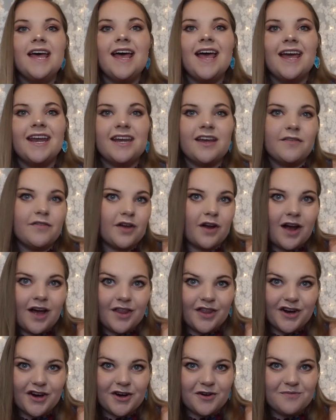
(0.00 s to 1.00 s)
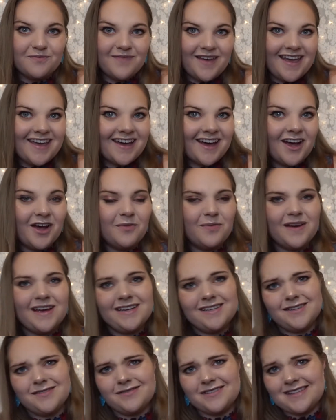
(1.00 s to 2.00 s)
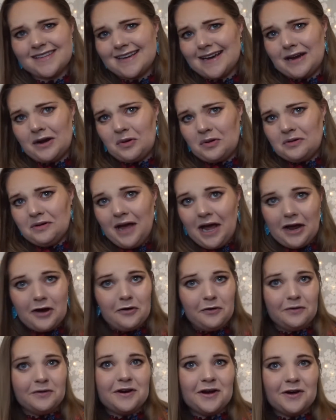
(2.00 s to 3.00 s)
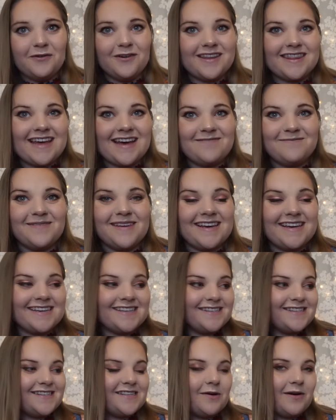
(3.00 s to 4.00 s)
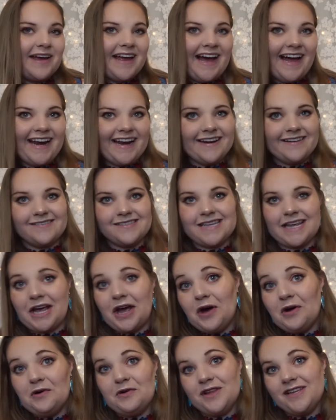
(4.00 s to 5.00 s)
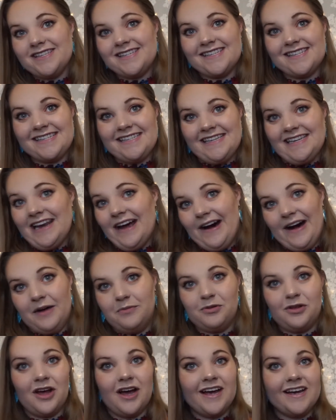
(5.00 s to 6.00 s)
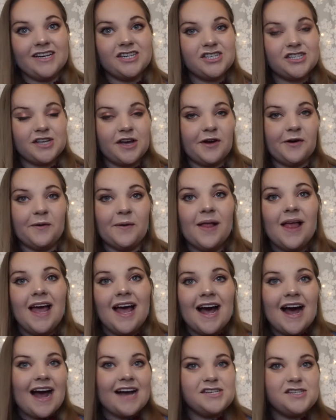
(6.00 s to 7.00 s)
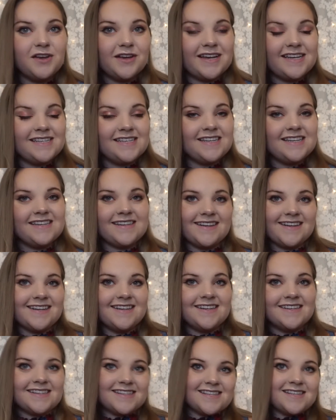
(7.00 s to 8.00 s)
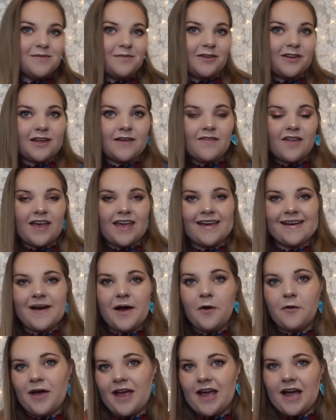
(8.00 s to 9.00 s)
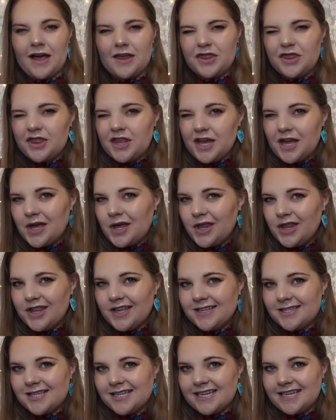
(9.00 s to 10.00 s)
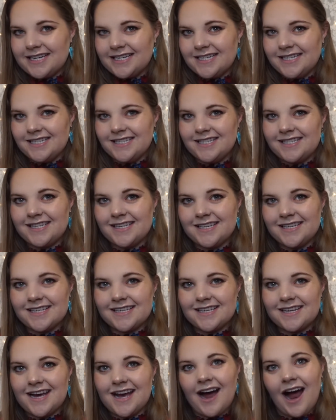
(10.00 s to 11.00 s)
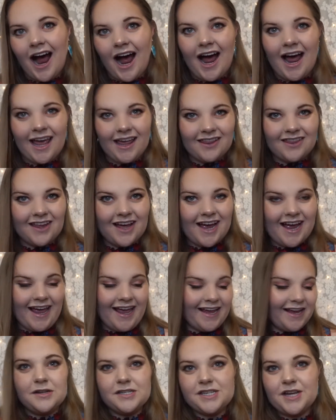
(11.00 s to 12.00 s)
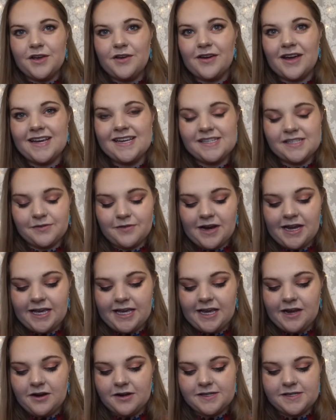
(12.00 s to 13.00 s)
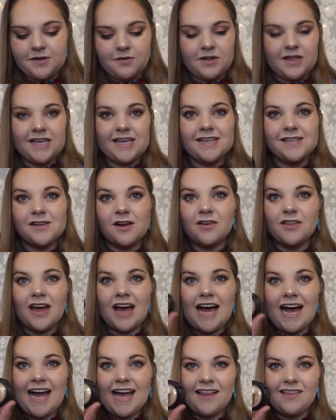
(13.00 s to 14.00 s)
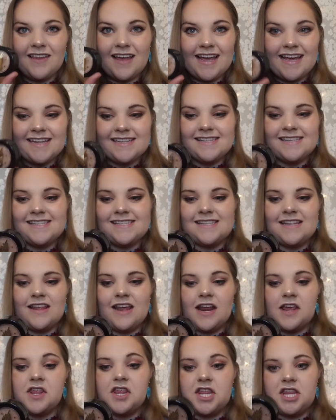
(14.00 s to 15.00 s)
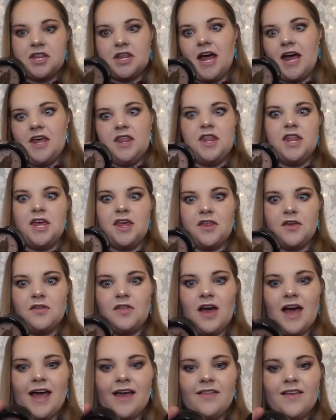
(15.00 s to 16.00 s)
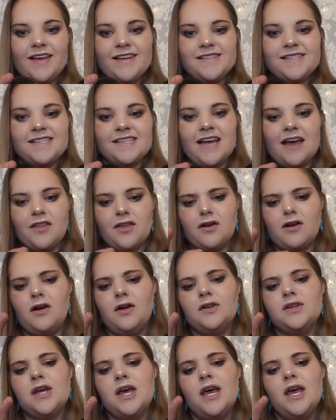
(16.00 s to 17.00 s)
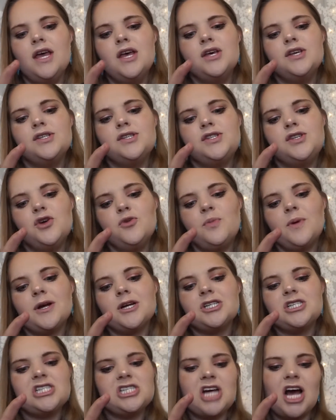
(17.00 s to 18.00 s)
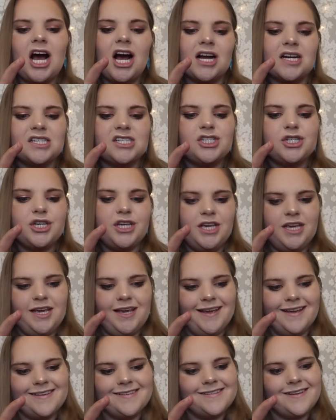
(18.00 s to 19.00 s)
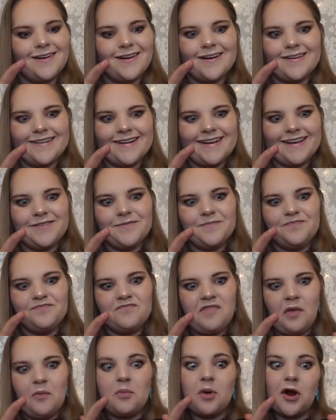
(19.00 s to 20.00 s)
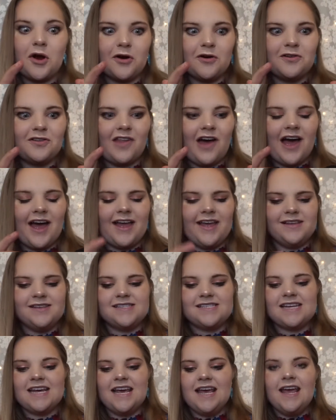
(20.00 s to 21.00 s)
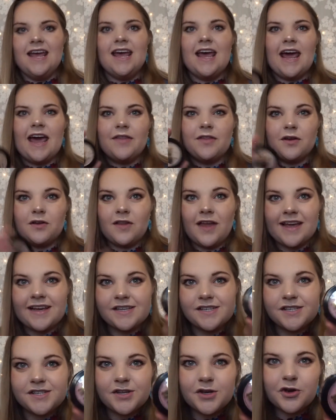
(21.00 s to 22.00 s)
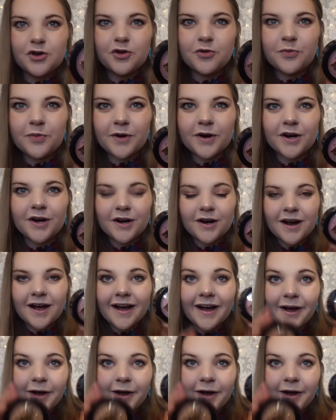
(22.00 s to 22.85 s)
any of their other makeup, and so I was like, I don't know what that means. So I got it and I was like, oh, this is not blush. So I took it to believe like, okay, I think this is a highlight. I'll show you guys right here. So these are the highlights that I think they're the highlights. Yeah, they're called Super Shock Cheek, sorry, pearlized, and they're like super